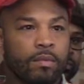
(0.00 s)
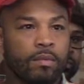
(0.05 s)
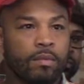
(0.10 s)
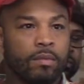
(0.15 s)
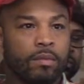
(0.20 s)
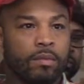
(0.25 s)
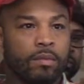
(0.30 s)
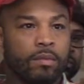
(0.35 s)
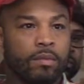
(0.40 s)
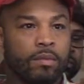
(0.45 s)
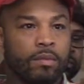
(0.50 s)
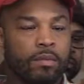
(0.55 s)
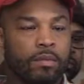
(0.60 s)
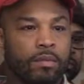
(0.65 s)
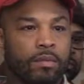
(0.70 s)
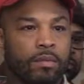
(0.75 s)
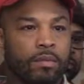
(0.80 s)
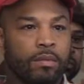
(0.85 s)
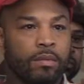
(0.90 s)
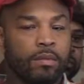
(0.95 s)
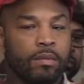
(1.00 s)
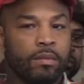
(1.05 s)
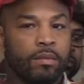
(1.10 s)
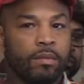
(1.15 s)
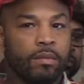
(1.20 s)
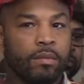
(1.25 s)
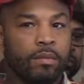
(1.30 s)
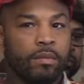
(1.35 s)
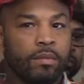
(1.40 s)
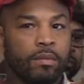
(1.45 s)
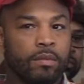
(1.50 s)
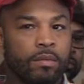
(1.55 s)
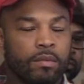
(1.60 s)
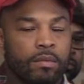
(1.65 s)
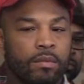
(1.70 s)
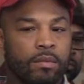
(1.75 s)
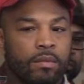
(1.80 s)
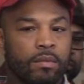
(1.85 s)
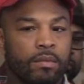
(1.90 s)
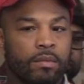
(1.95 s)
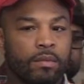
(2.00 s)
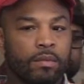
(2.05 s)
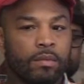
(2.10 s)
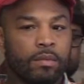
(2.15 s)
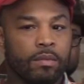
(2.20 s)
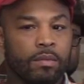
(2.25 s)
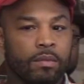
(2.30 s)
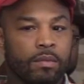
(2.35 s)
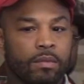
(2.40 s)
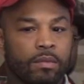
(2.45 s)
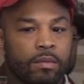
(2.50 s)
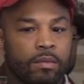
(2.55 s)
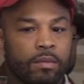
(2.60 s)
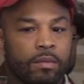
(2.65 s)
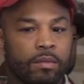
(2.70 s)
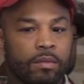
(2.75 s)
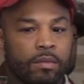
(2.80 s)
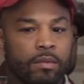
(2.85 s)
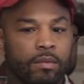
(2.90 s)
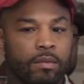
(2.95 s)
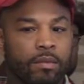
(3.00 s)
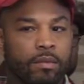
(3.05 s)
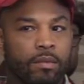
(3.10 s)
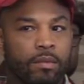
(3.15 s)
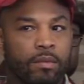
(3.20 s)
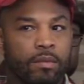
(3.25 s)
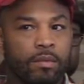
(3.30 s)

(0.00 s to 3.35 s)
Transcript: This person isn't speaking.